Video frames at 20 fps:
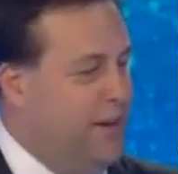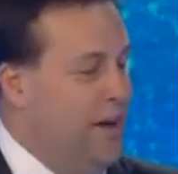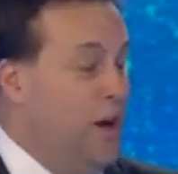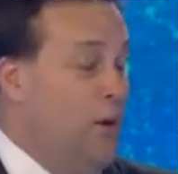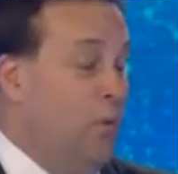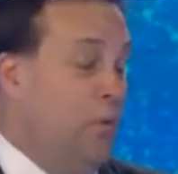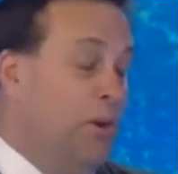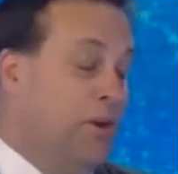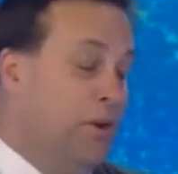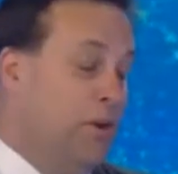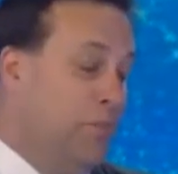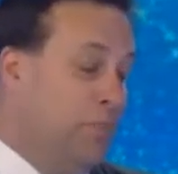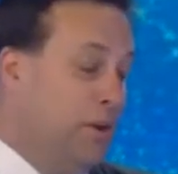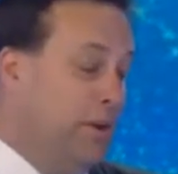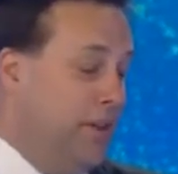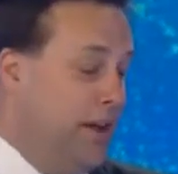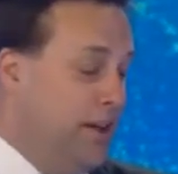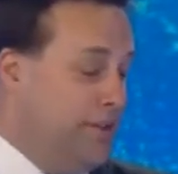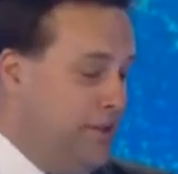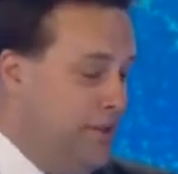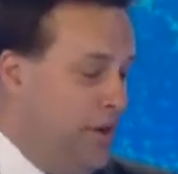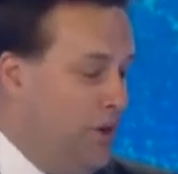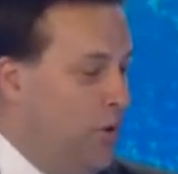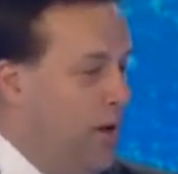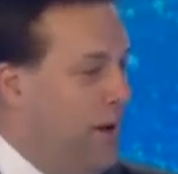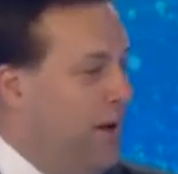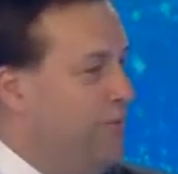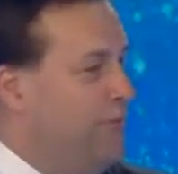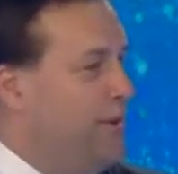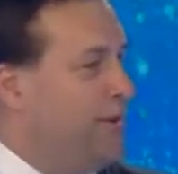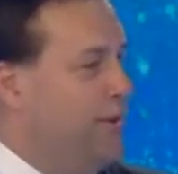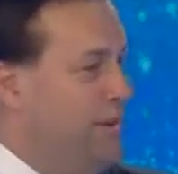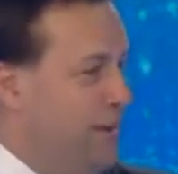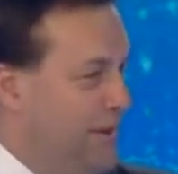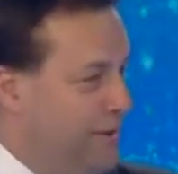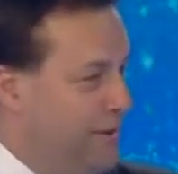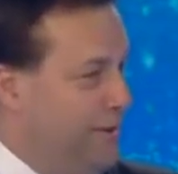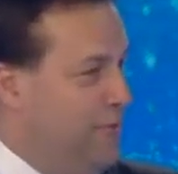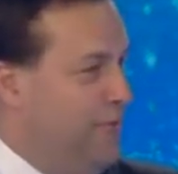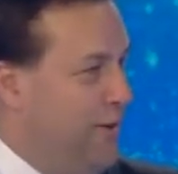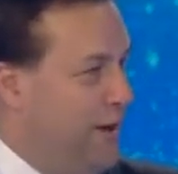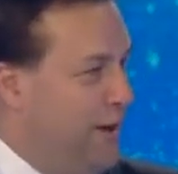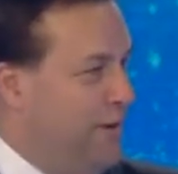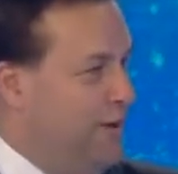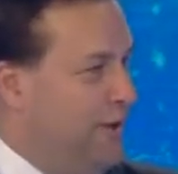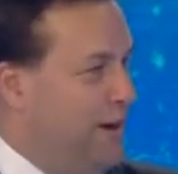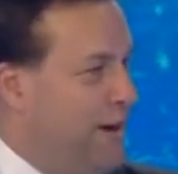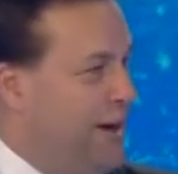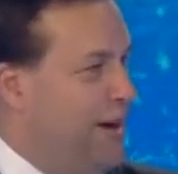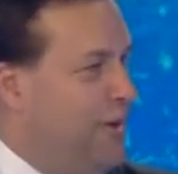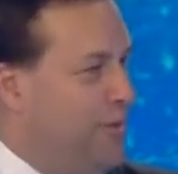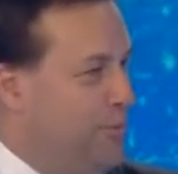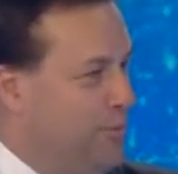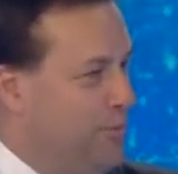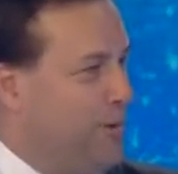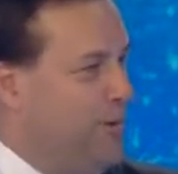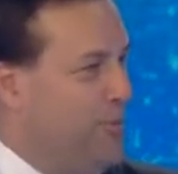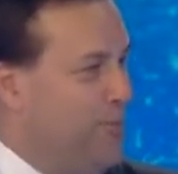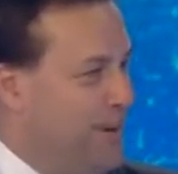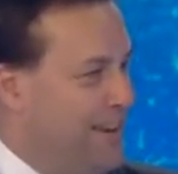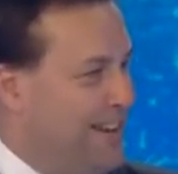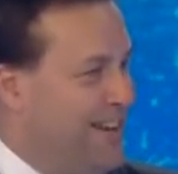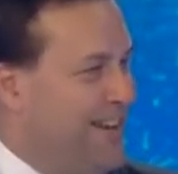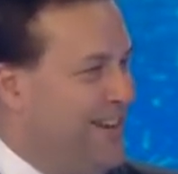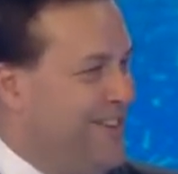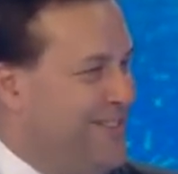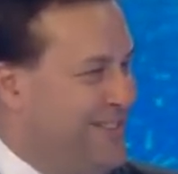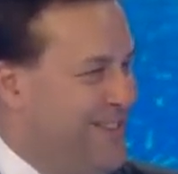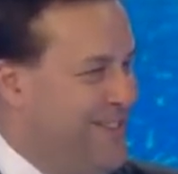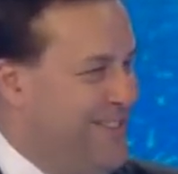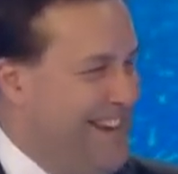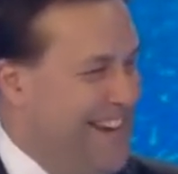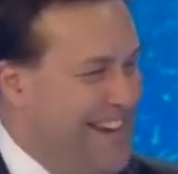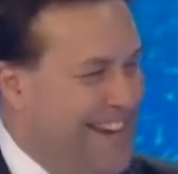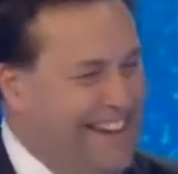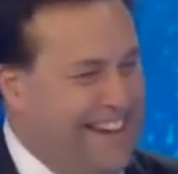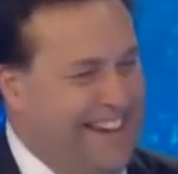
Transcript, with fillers: So Well, you'll be glad to know I have a Keneally file now and oh, we, we, can go through that.